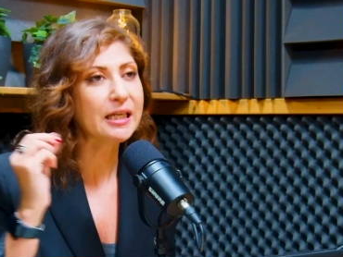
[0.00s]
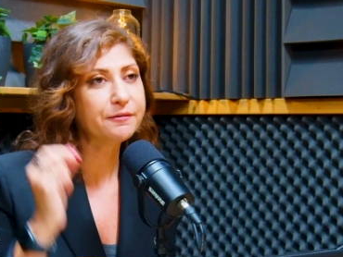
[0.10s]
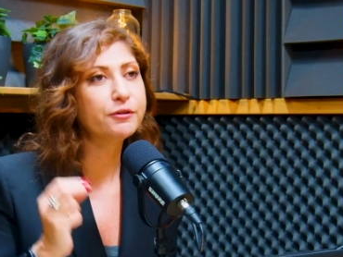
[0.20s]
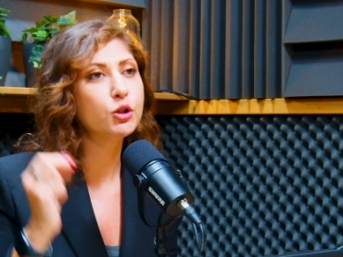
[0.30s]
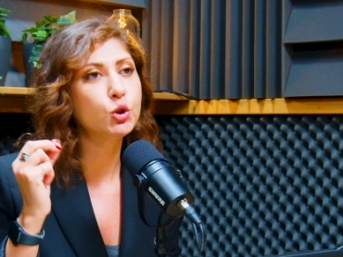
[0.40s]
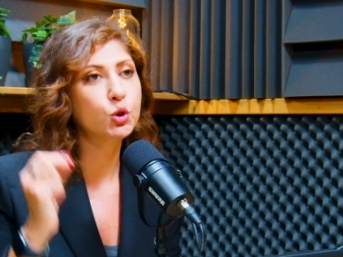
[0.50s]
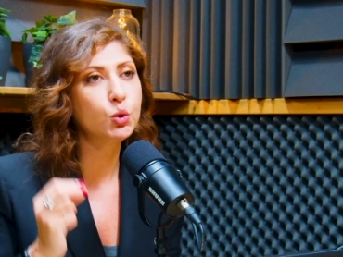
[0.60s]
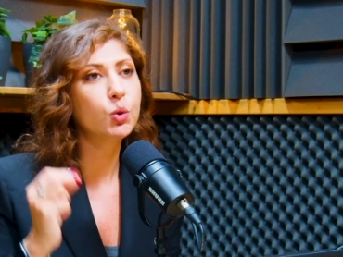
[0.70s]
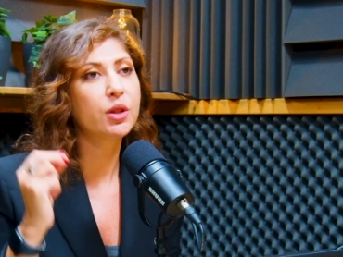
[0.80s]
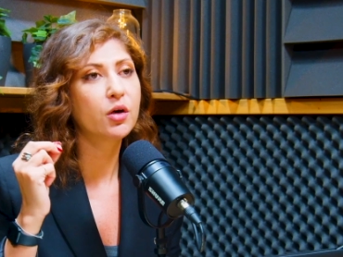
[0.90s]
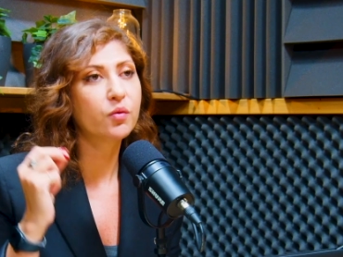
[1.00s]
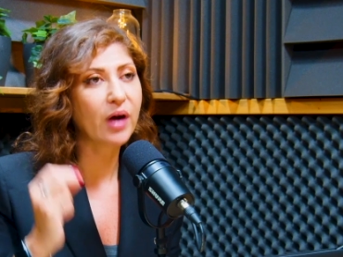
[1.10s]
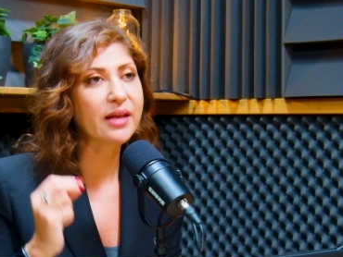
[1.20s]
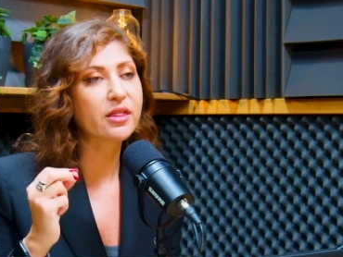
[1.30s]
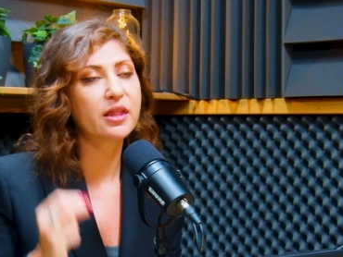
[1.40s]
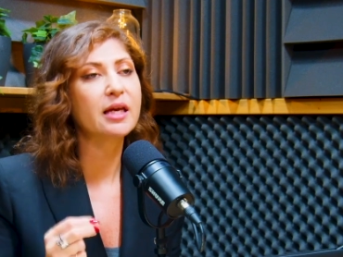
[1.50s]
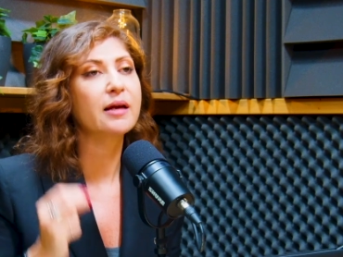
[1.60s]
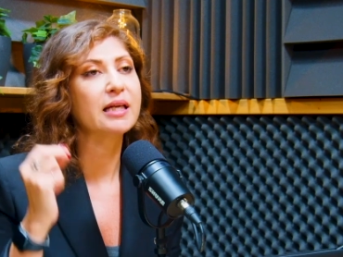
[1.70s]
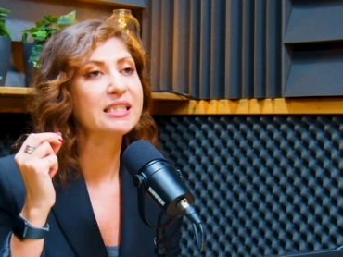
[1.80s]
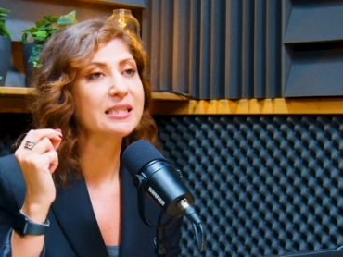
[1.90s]
if you do the right
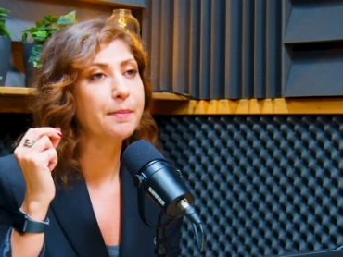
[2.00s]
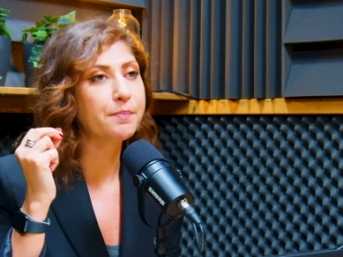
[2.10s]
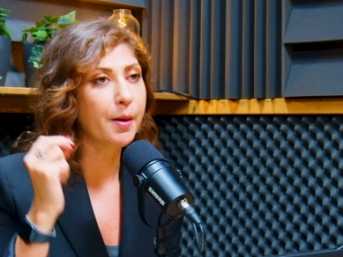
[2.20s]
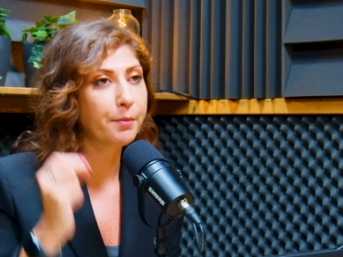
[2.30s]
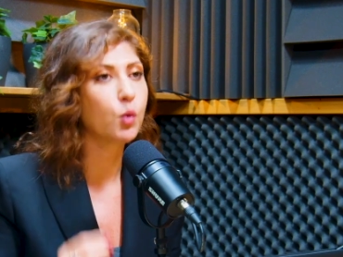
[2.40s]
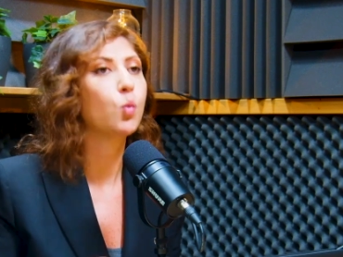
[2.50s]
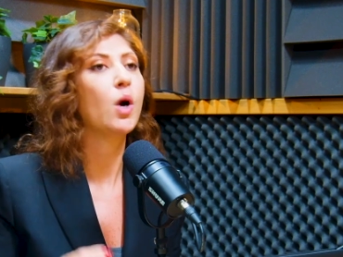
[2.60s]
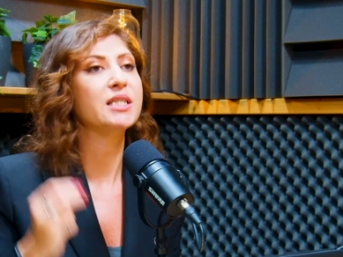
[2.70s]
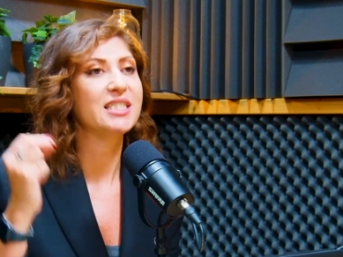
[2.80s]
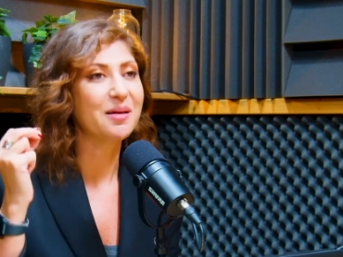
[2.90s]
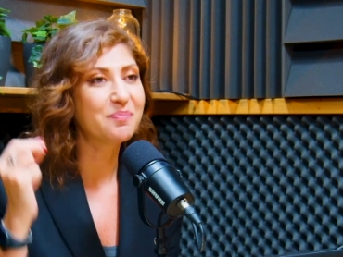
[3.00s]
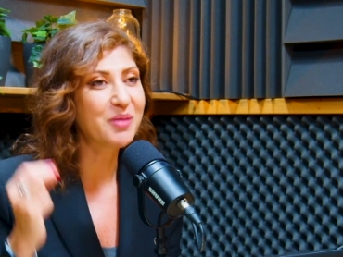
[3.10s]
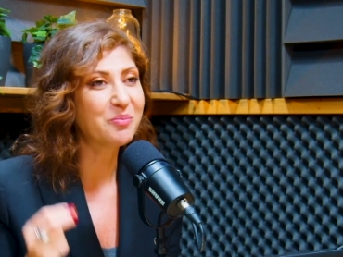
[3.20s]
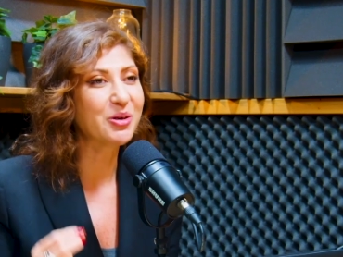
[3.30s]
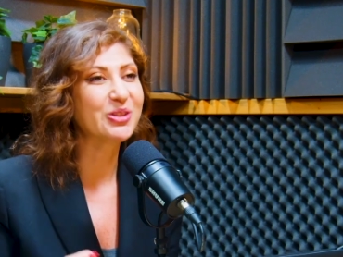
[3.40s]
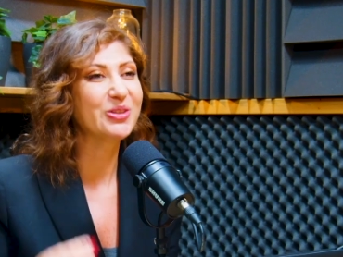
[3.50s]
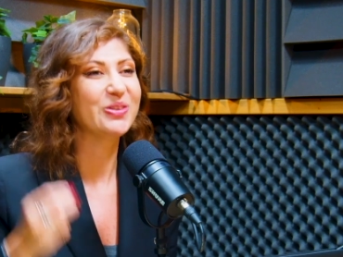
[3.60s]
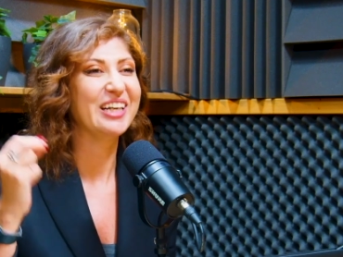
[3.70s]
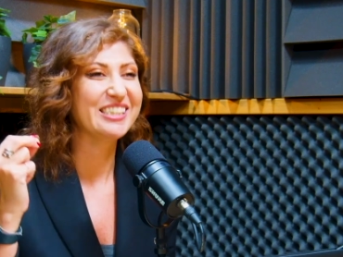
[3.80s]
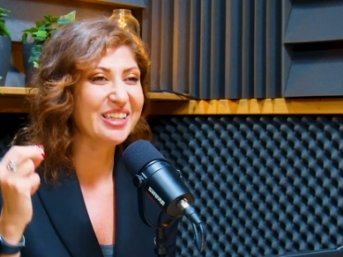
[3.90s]
thing in step number 1, step number
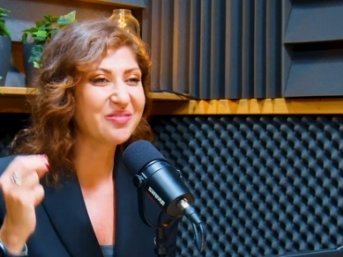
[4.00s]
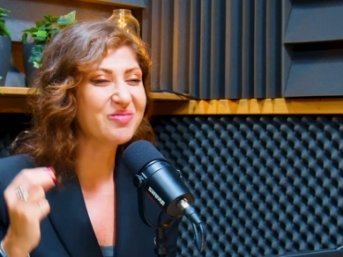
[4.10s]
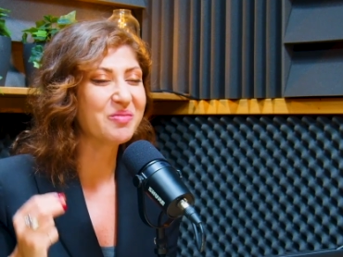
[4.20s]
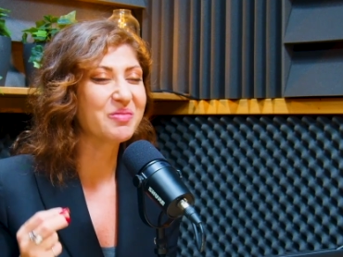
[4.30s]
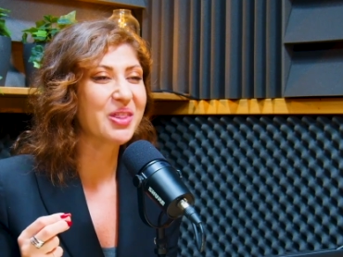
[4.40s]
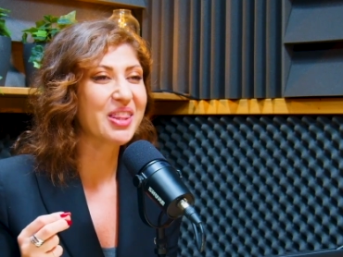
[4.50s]
2, and step number